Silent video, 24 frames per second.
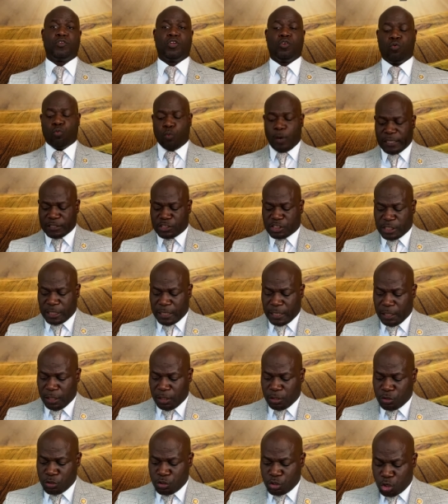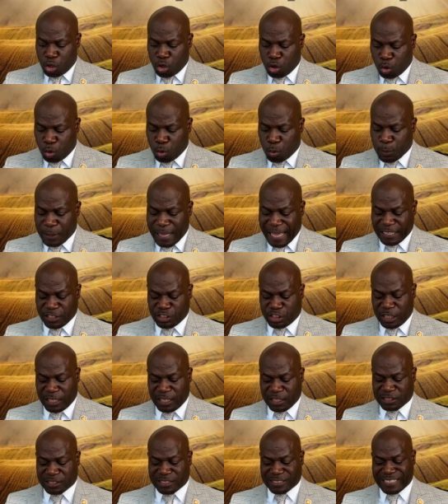when she knew that
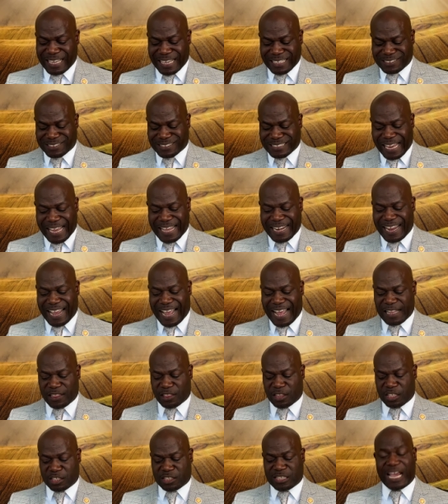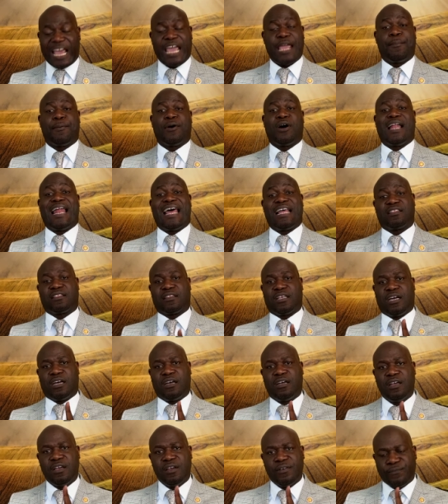Jesus had sat at the table at
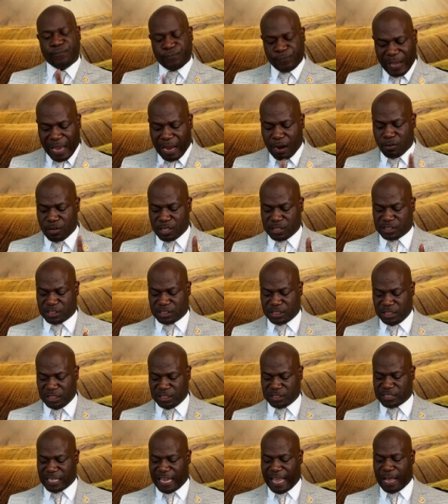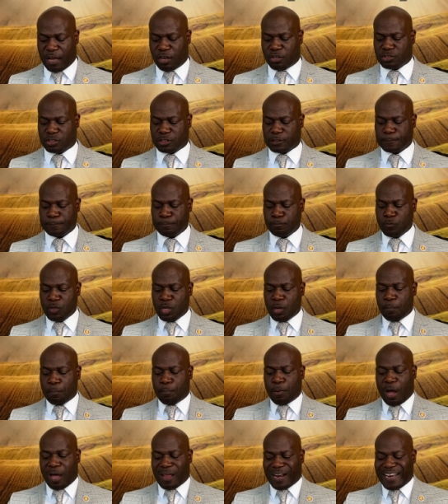the Pharisee's house,
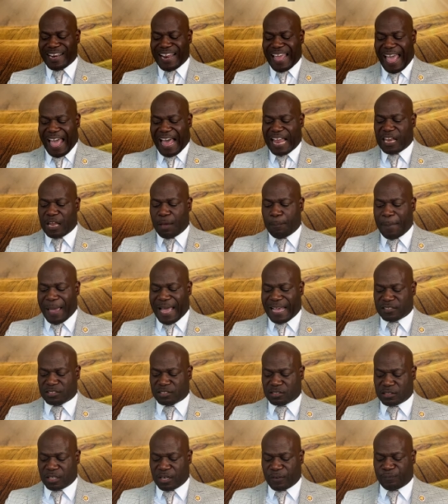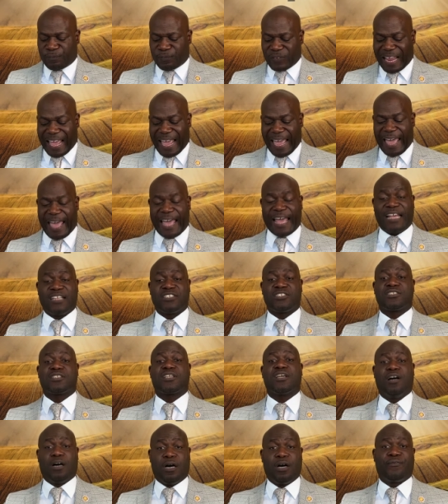brought an alabaster
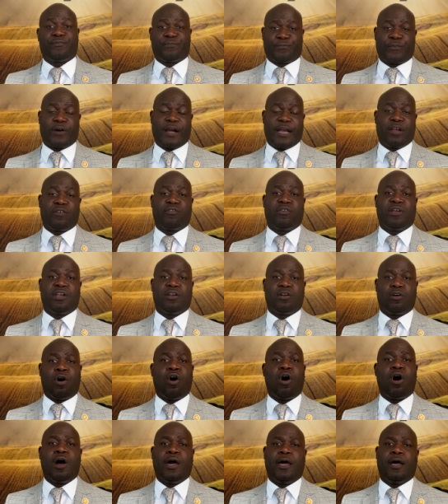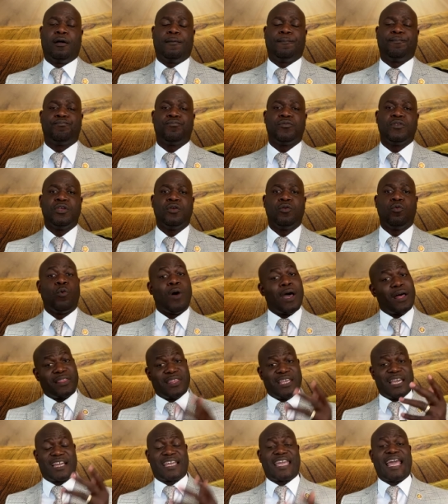flask of fragrant oil well,
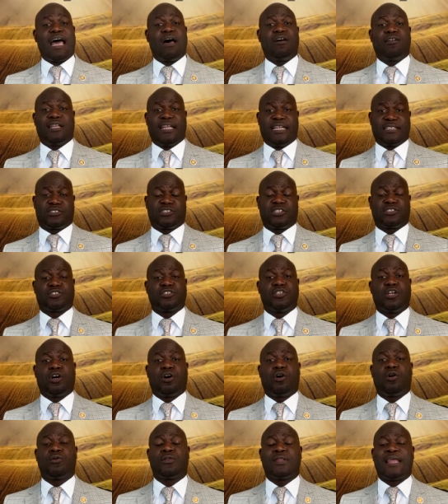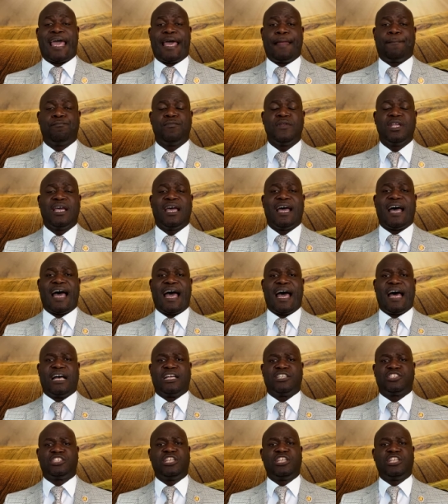the account lets us know that uh,